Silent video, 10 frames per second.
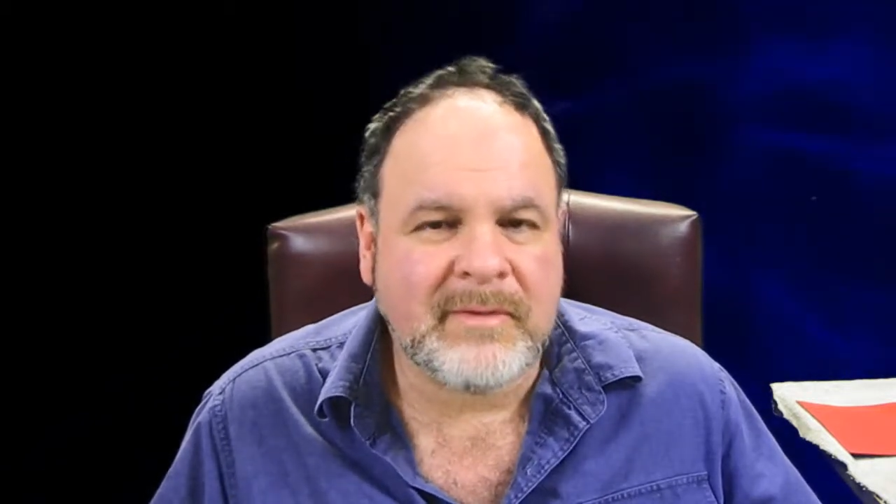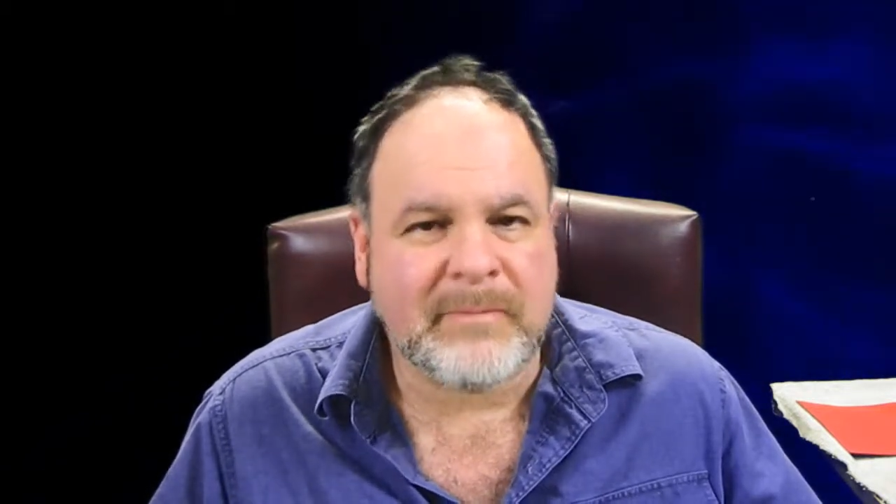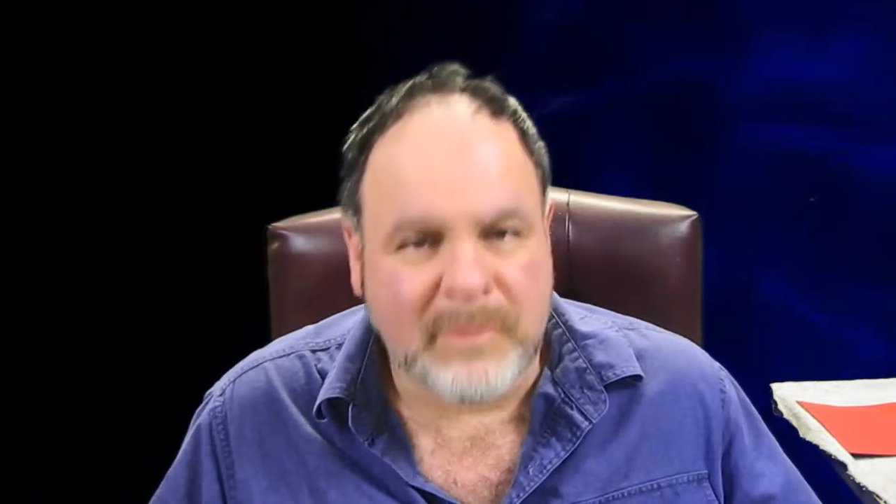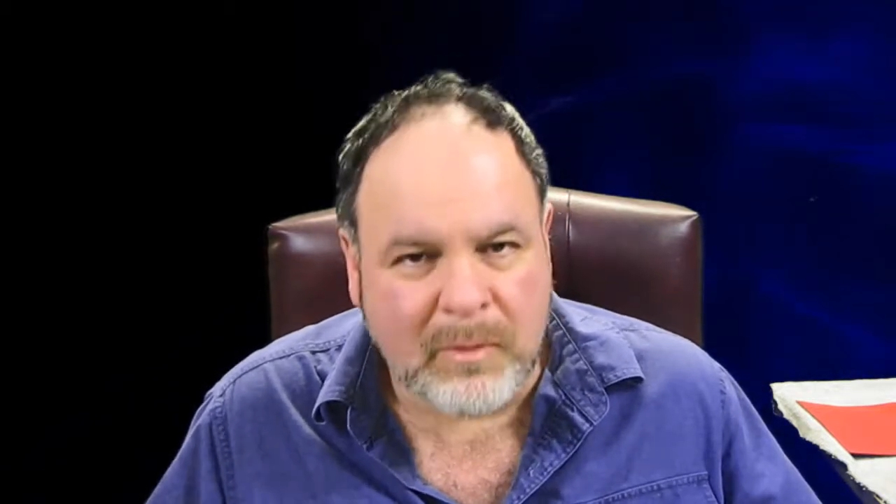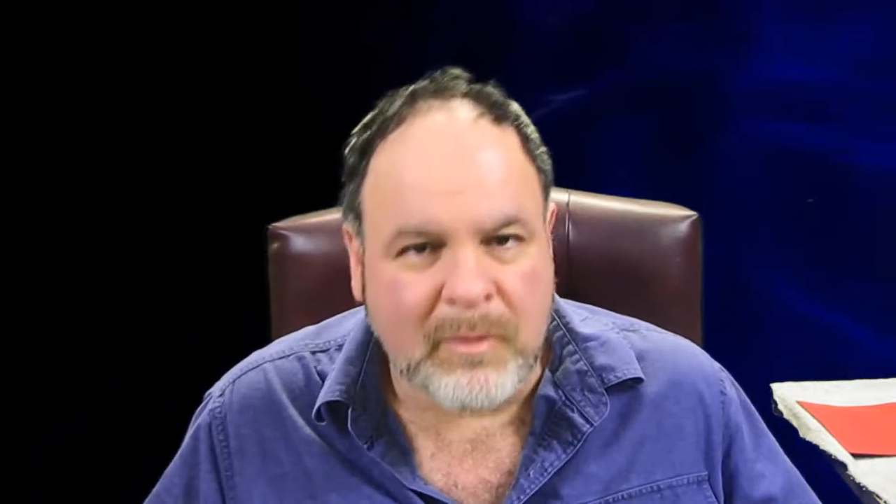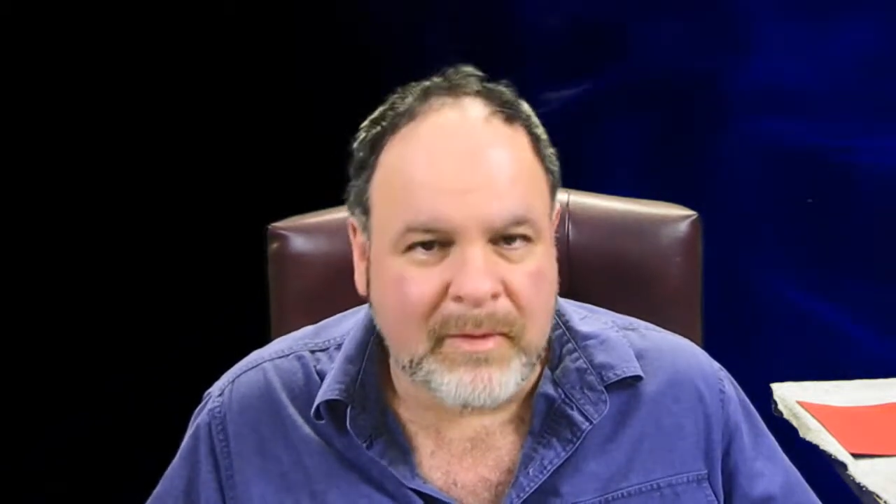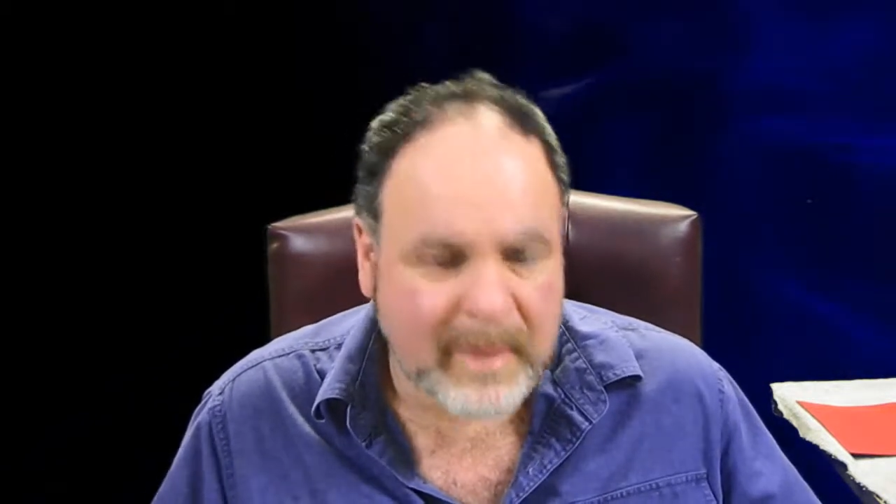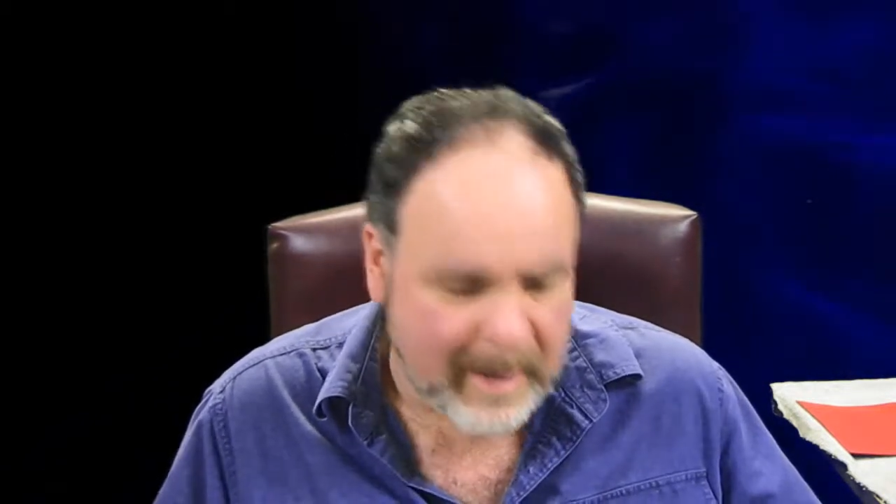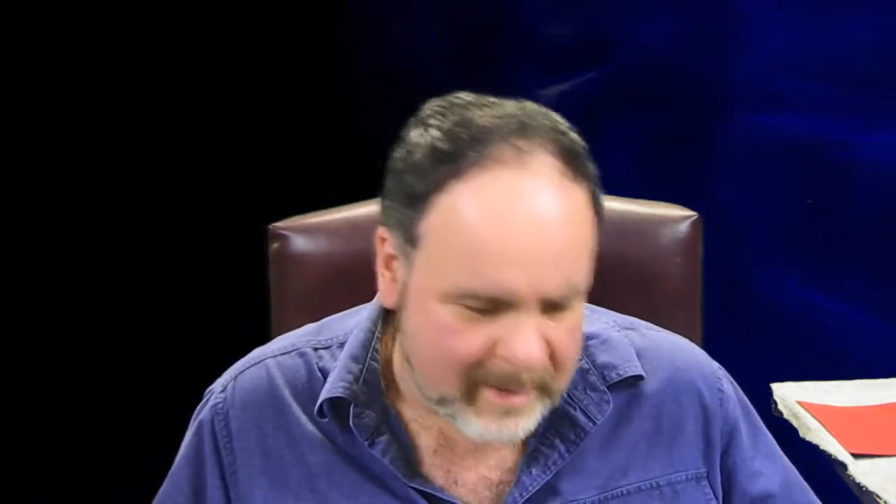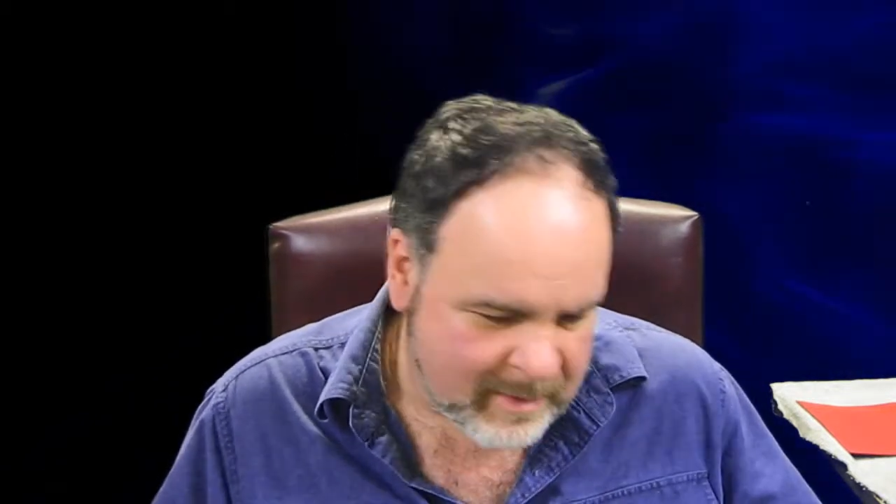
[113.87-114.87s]
and record
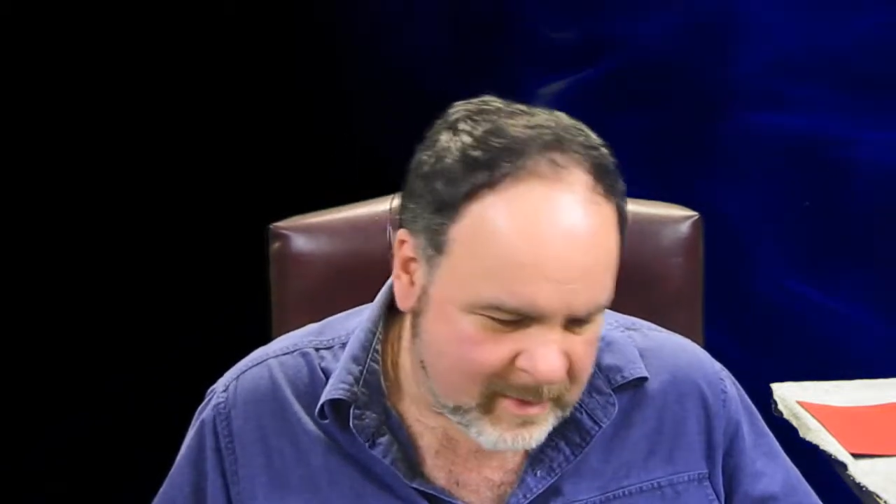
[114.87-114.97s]
that.